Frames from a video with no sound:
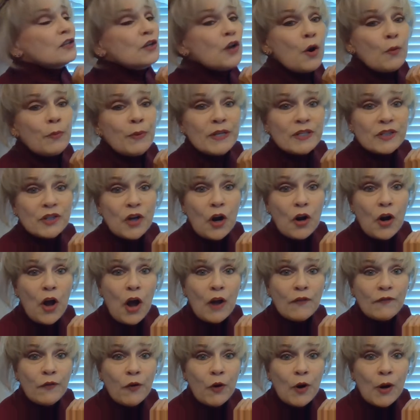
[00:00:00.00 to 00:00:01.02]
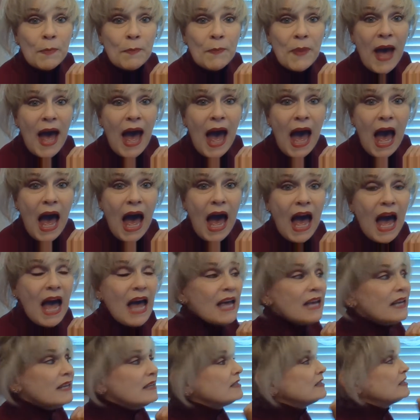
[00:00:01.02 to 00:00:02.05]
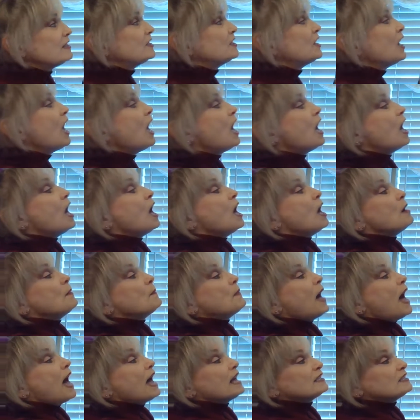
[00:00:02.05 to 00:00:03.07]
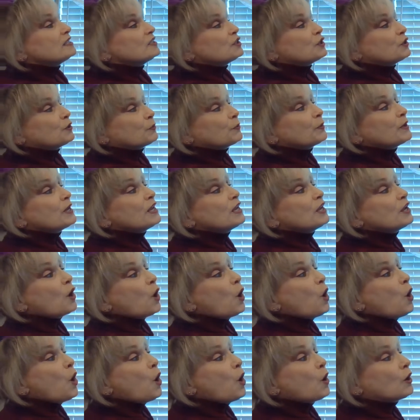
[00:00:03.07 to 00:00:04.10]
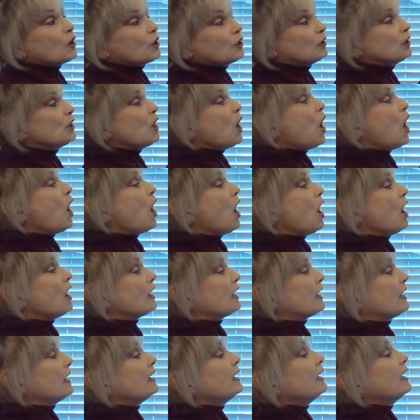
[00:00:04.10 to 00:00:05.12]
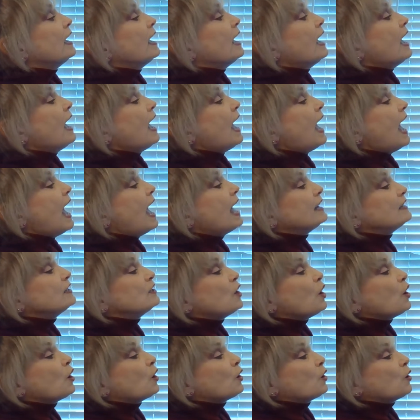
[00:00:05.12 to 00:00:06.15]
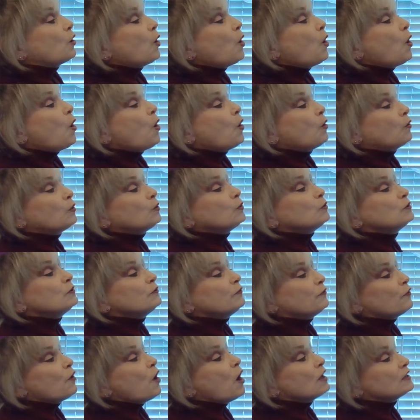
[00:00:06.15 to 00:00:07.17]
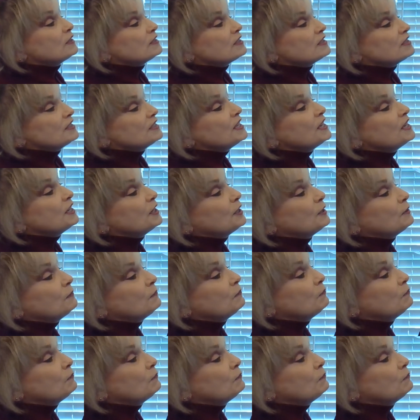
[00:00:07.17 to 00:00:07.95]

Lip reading: the note we start on for past 3 o'clock. And a cold frosty